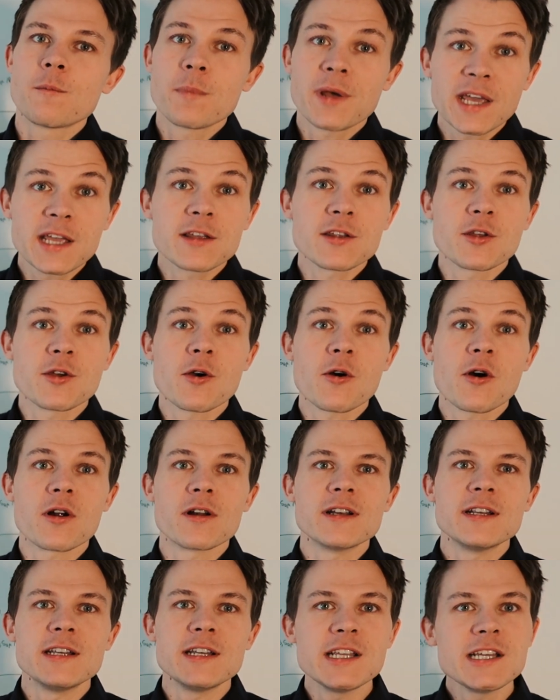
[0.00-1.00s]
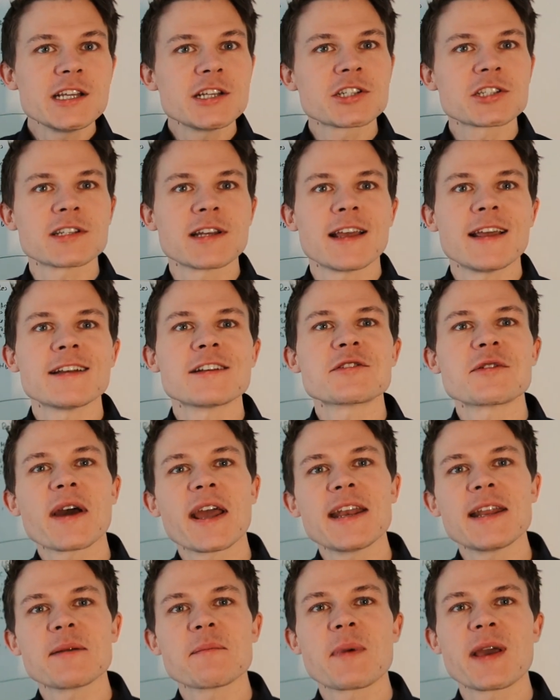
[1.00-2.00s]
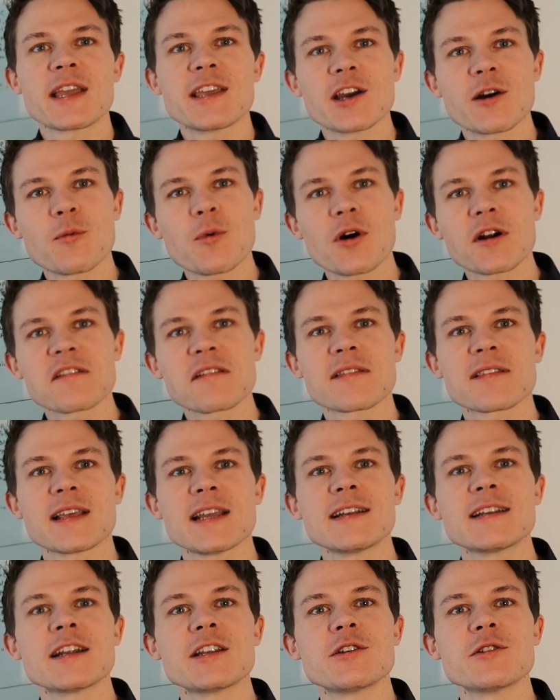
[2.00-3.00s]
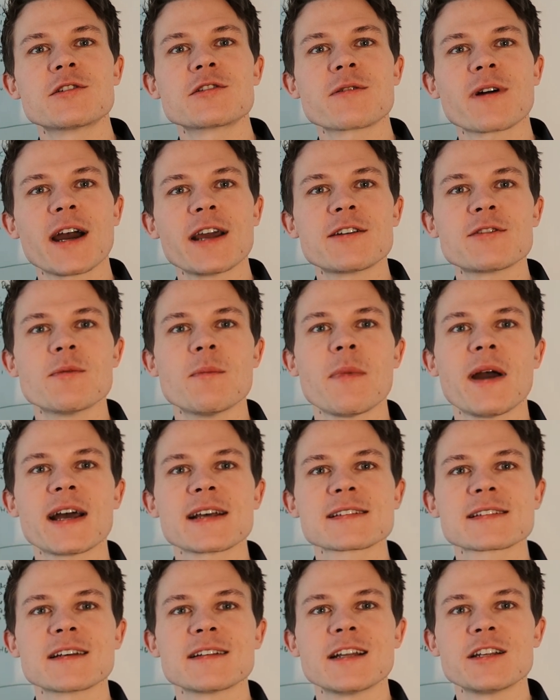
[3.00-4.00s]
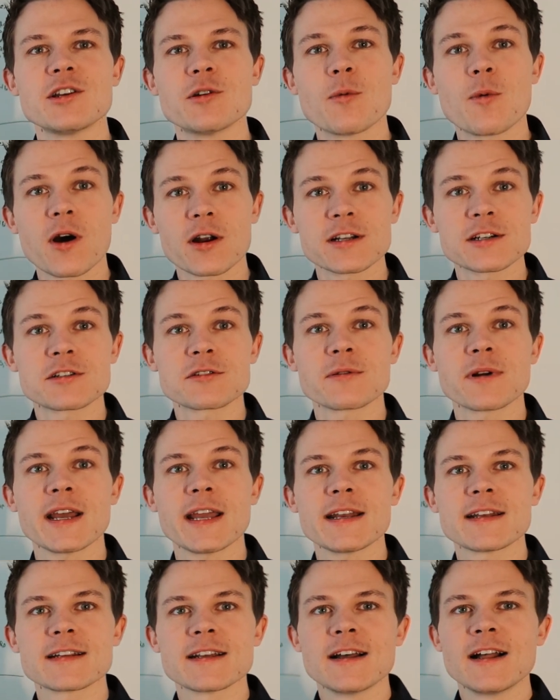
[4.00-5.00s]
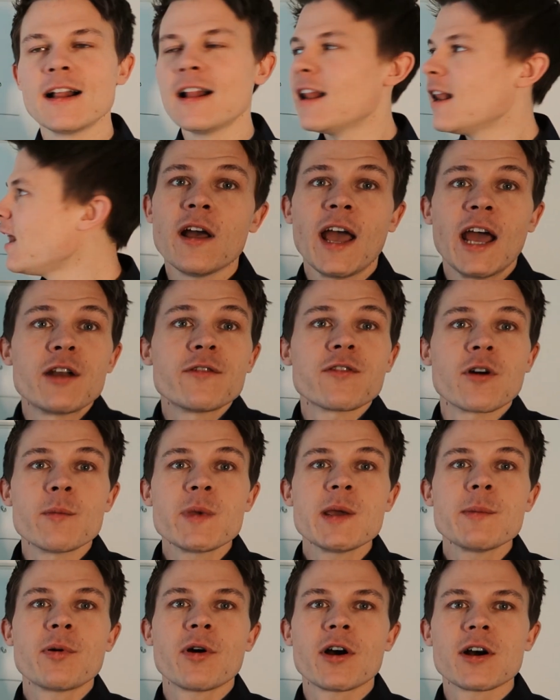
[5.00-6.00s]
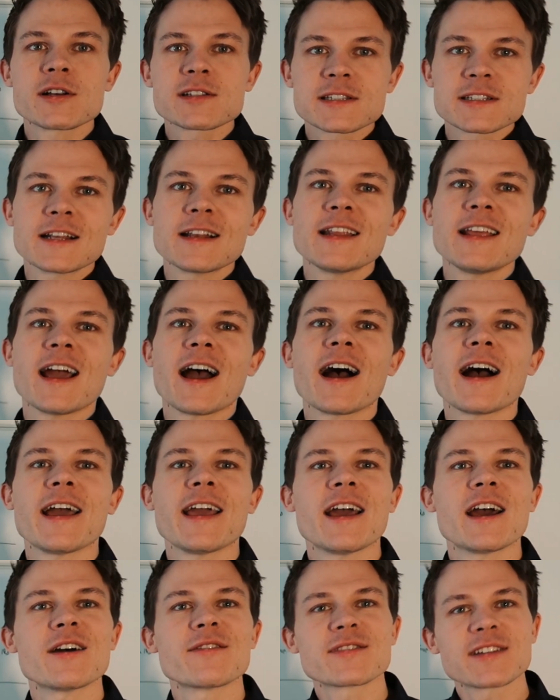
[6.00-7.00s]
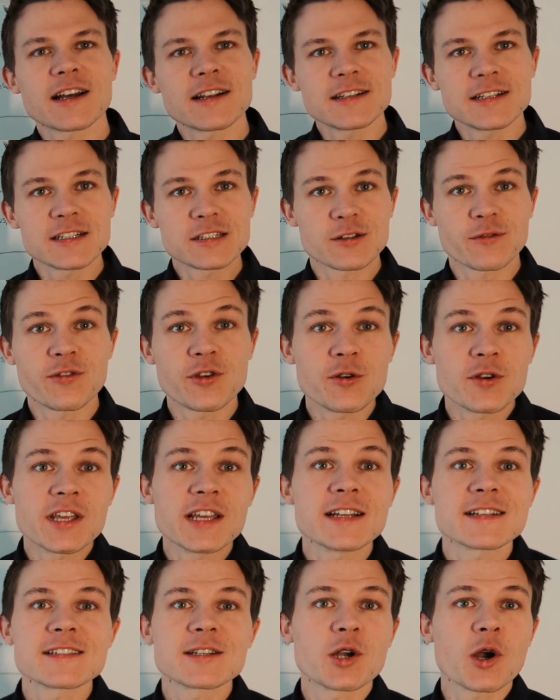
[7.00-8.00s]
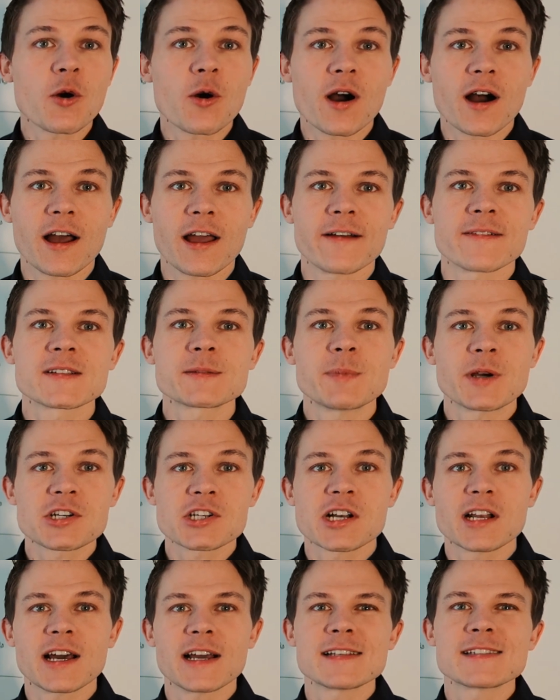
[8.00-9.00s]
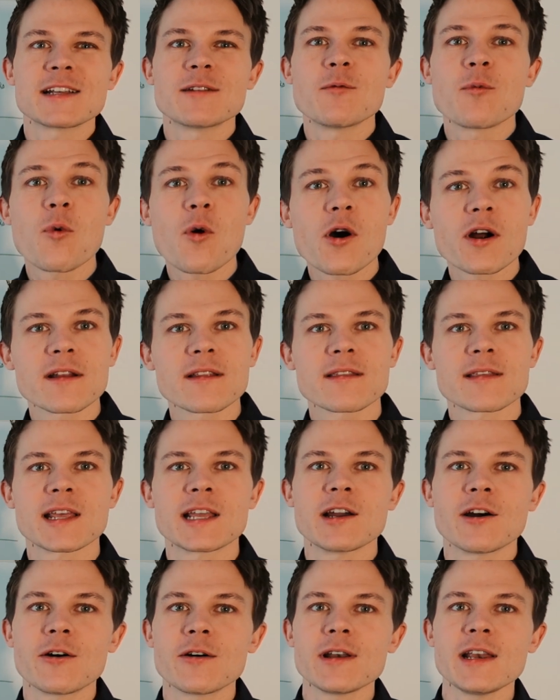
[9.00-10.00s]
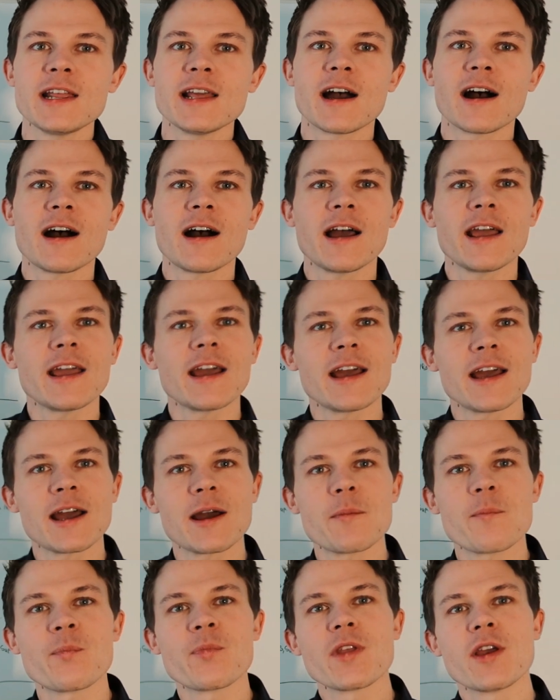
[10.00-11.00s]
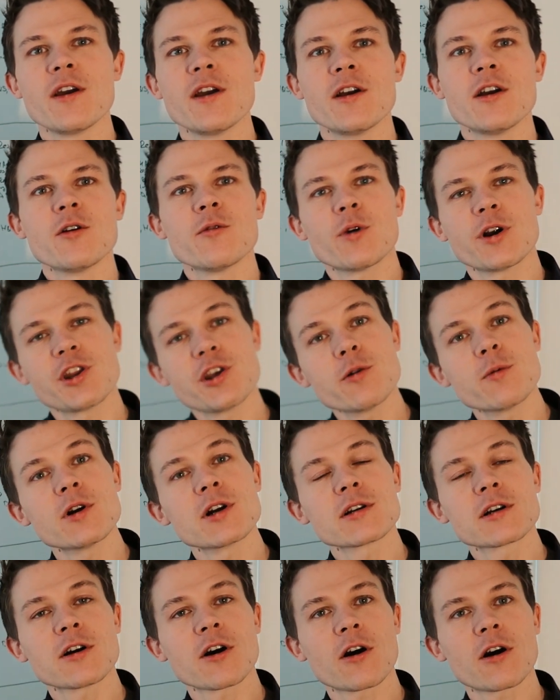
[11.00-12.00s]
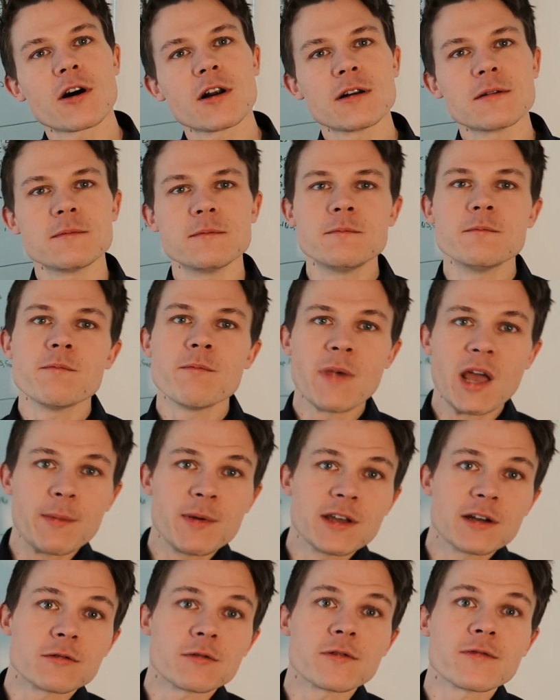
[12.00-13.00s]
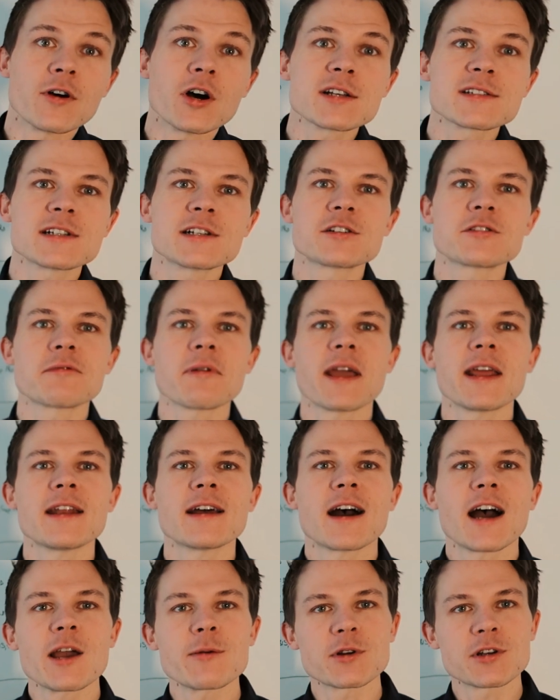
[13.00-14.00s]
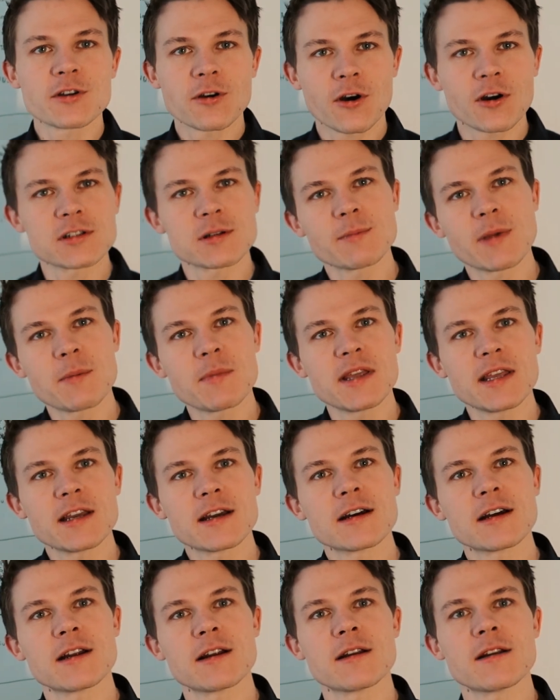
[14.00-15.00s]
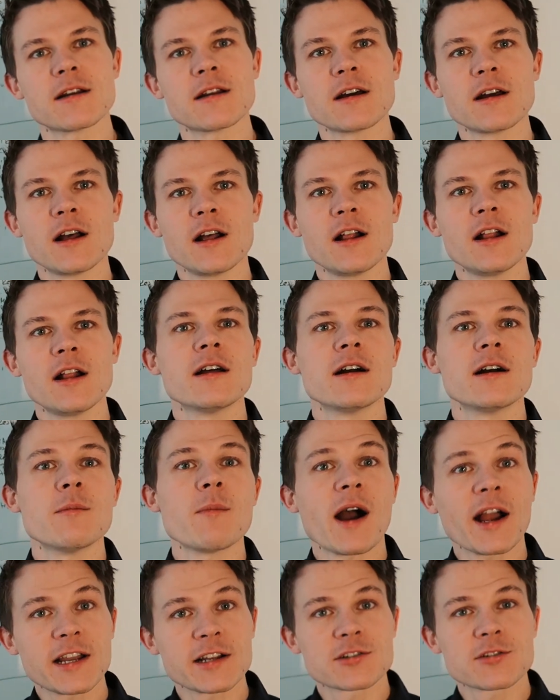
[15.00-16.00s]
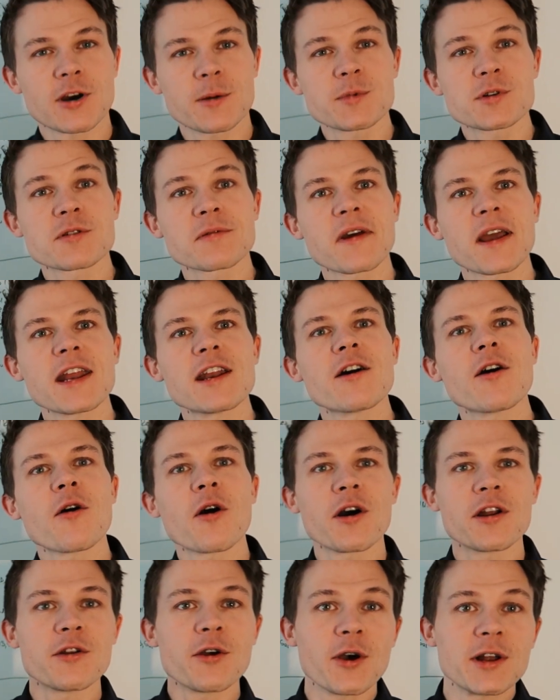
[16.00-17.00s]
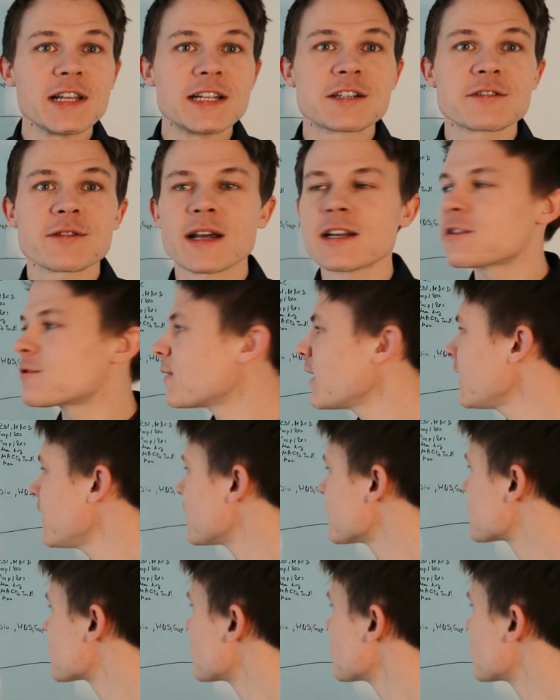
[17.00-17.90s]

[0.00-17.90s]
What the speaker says: pick your niche in trading, pick your one thing that you try to master, that you want to trade. And for me personally, I have done this a few years ago. I have specialized in one thing only. I am what you will call maybe a reversal trader. I would call it maybe a market top trader or an early trend trader.